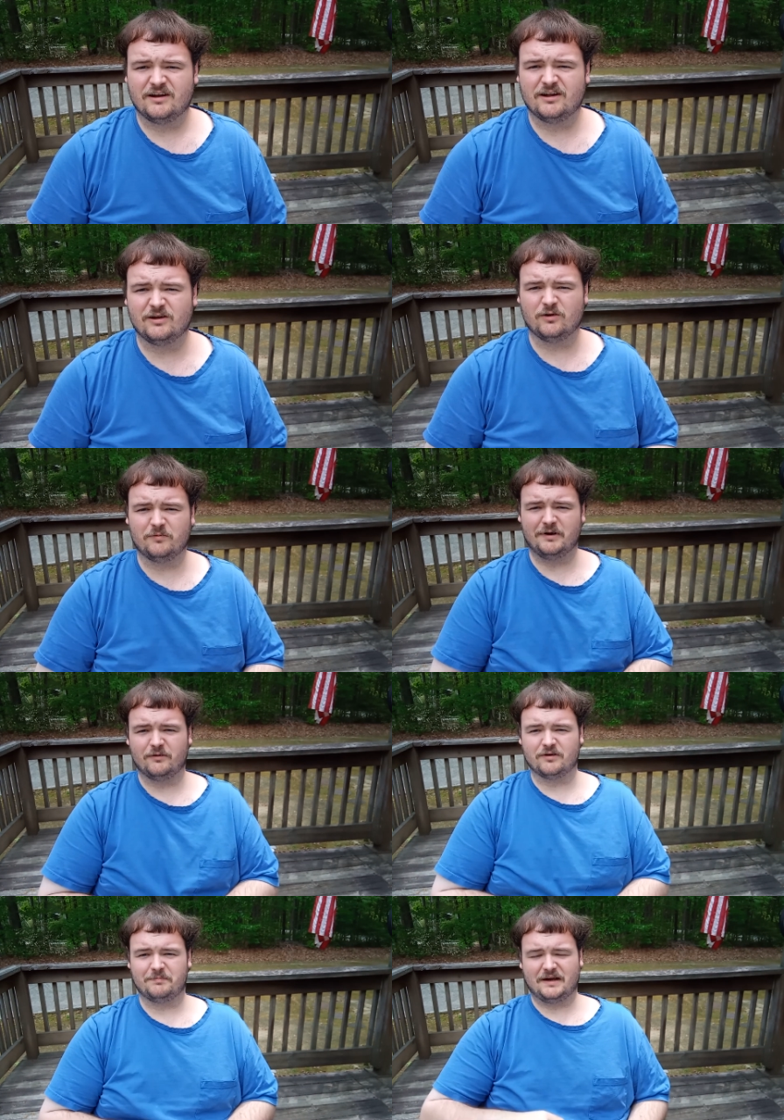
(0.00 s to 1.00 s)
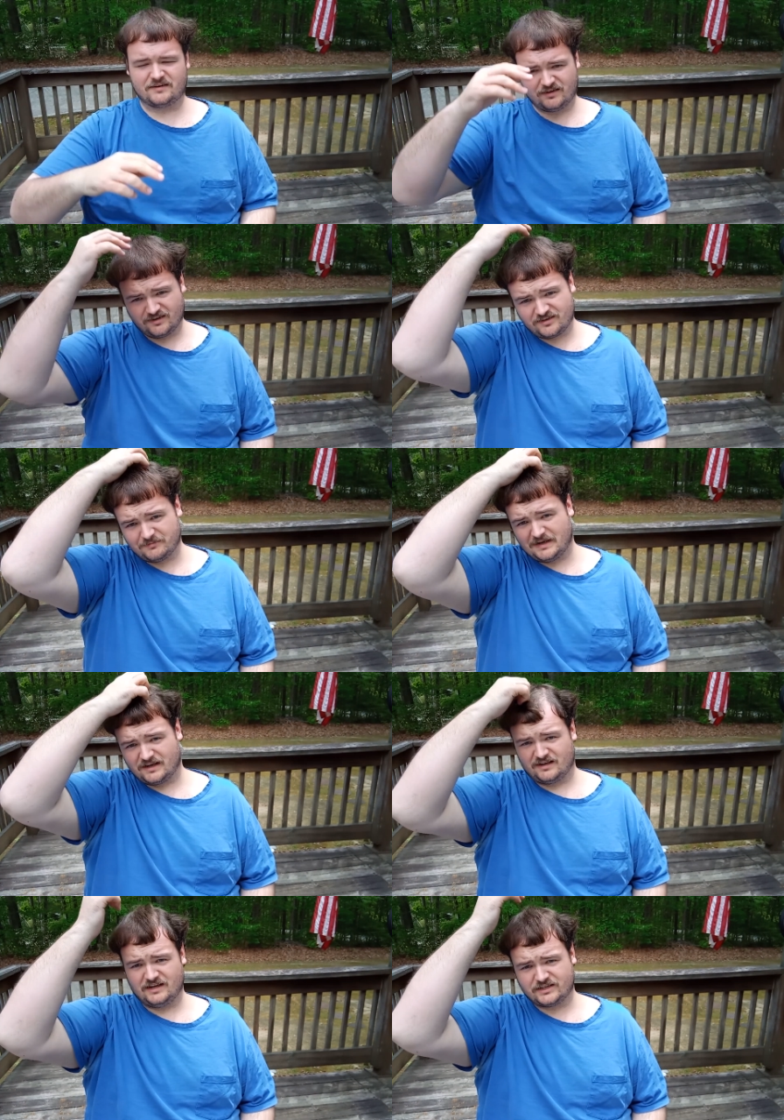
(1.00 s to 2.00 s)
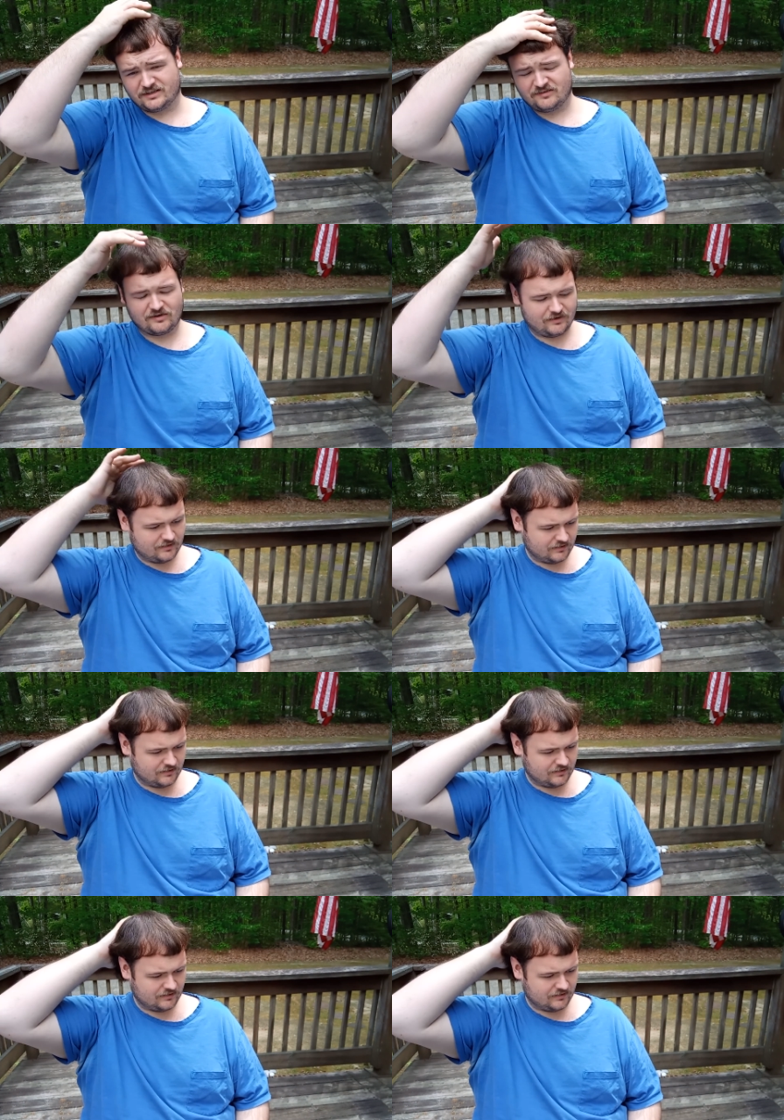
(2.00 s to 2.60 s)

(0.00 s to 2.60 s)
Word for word: Hello everybody, welcome back to Tin Man Collections.